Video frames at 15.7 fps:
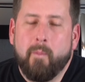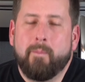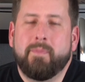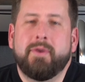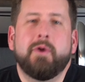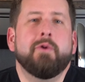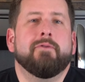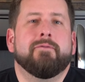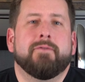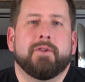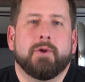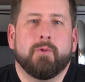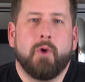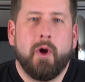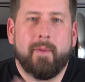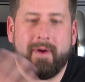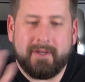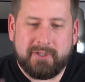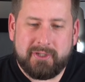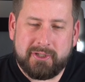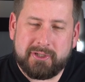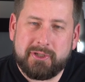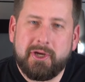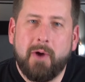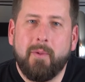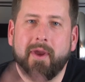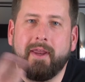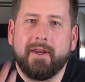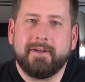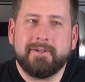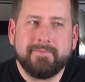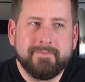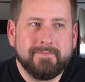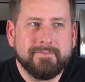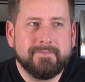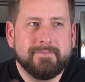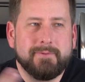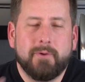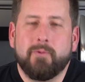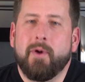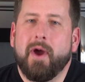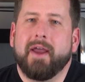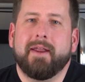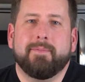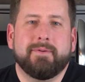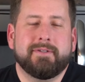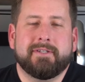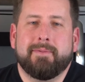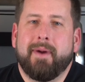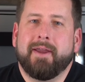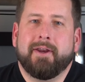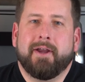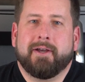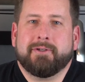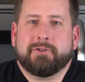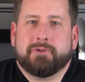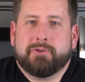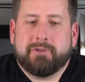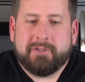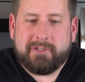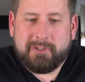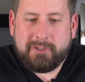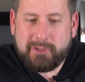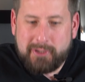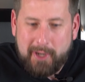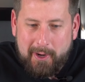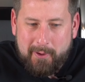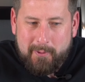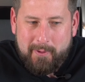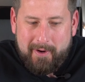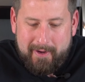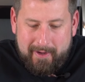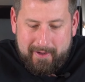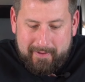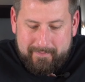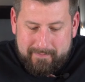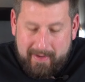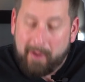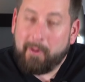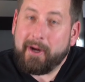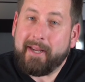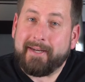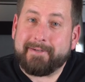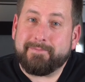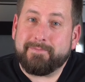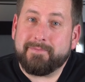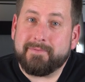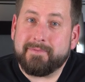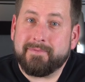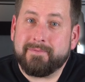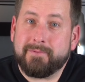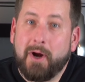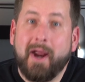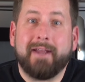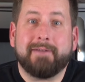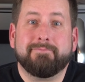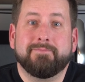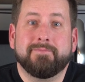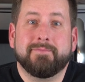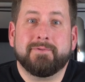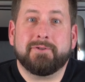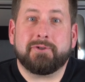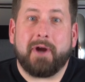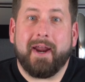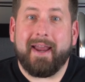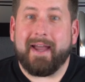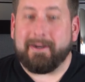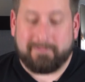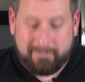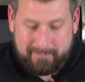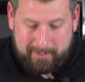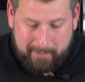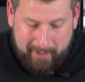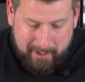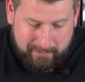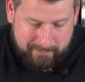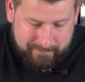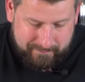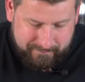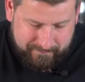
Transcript: beautiful aroma is just going right up into my nostrils. So I want to eat it. All right, let's try it out. Here we go.